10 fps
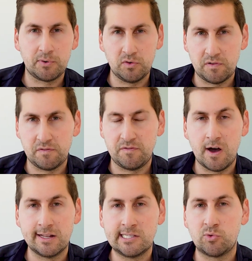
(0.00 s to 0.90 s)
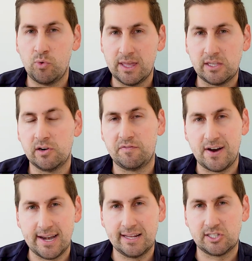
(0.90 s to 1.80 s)
proof of funds with your
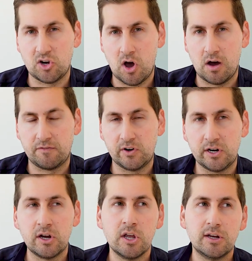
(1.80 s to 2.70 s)
financed offer